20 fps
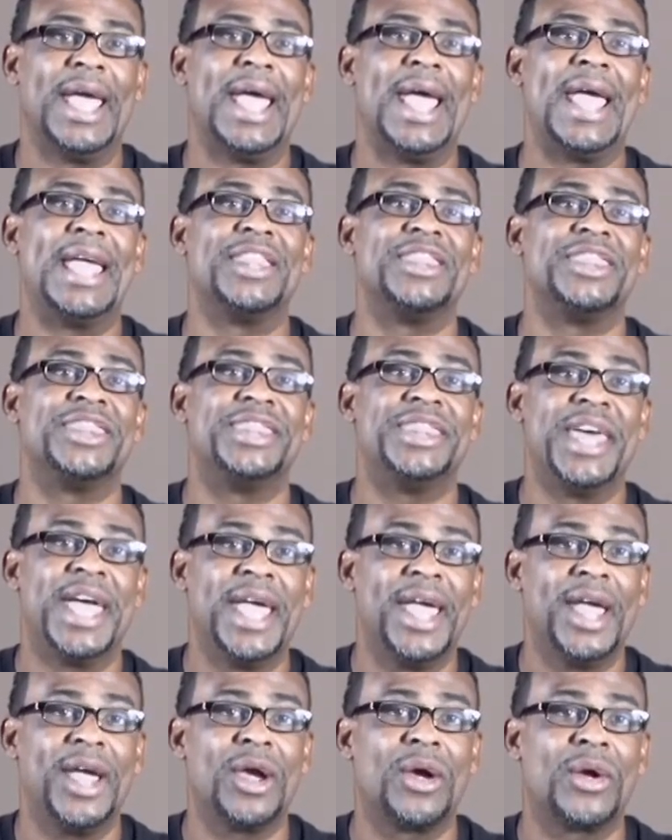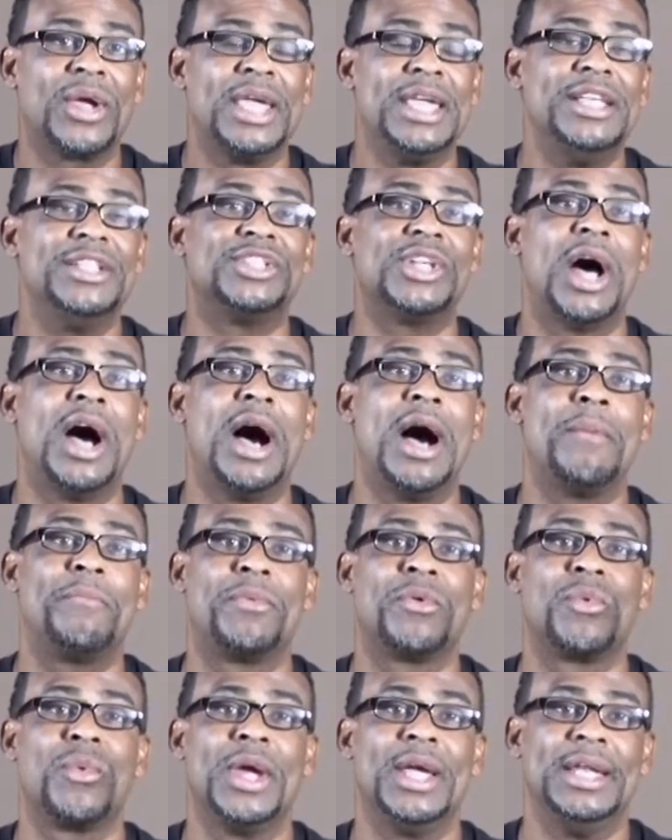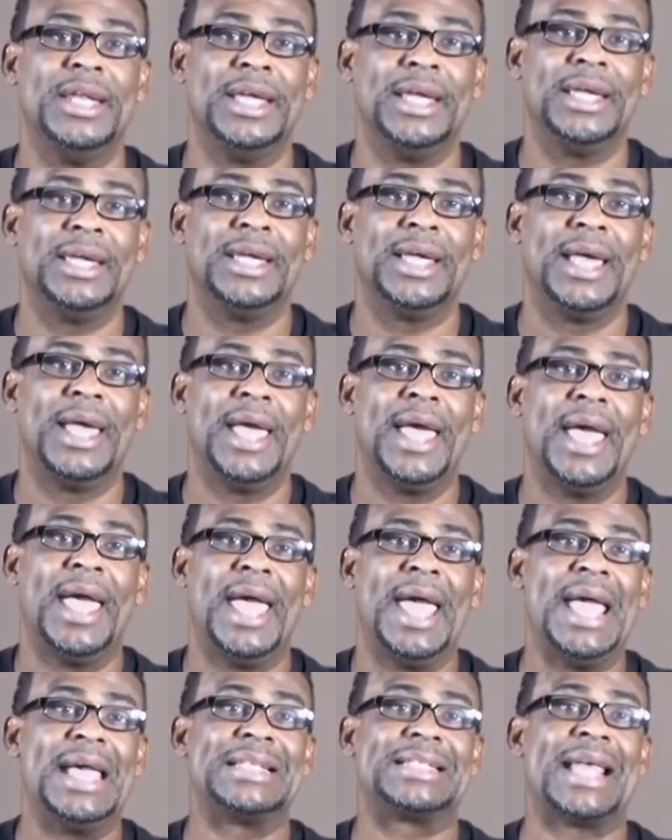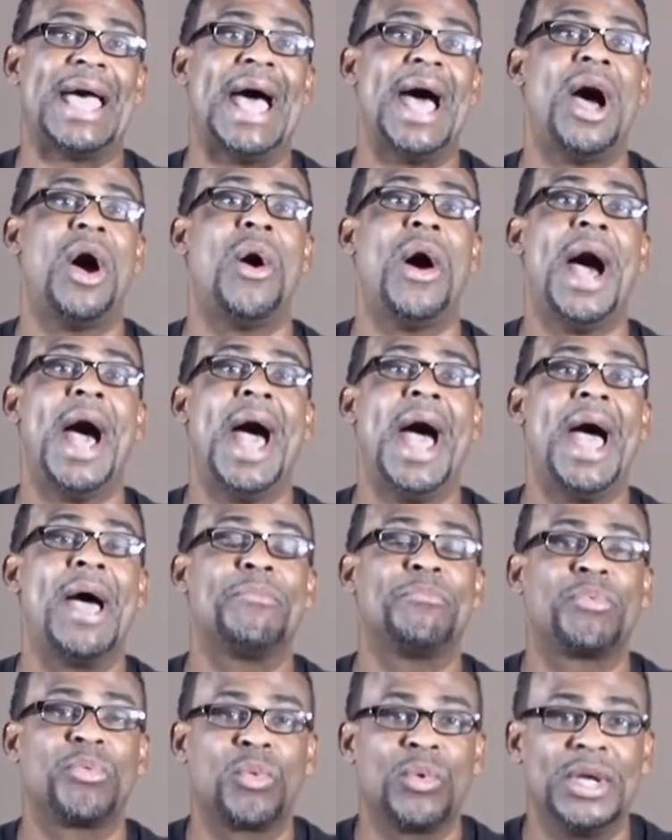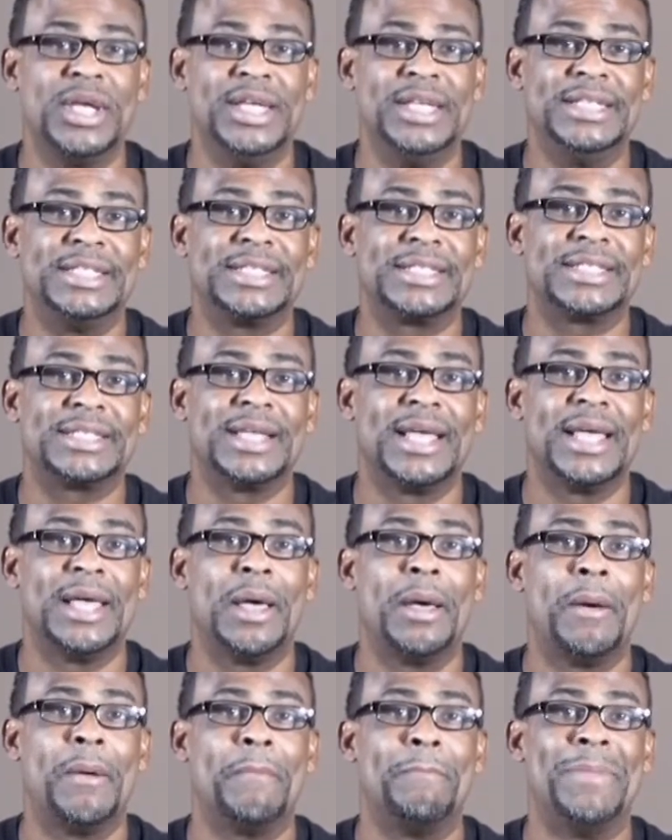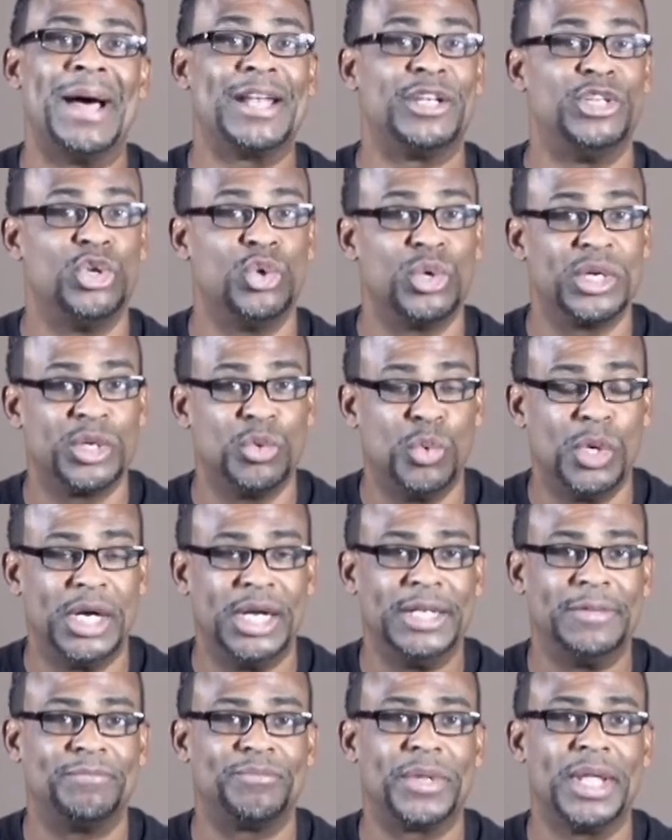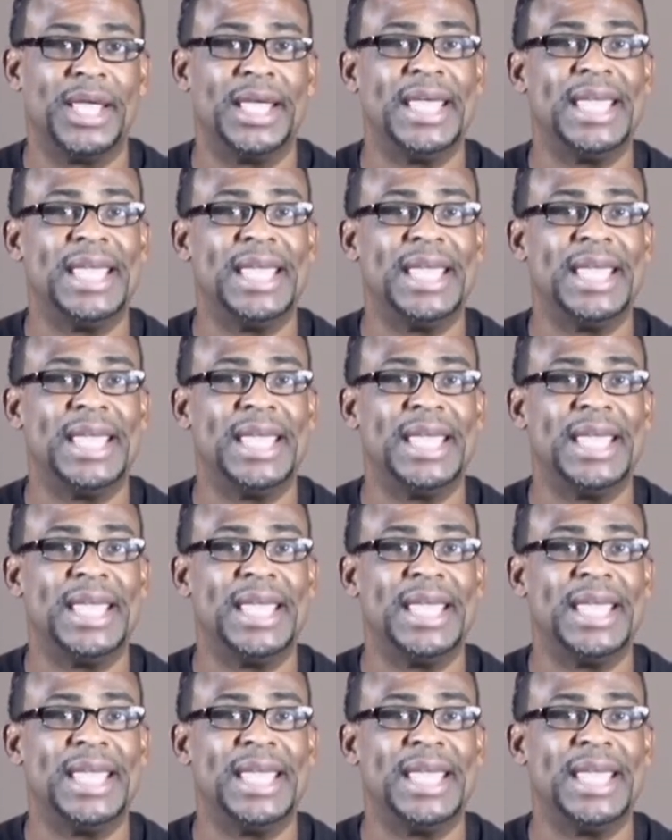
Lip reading: And there he's operating as our high priest by doing what?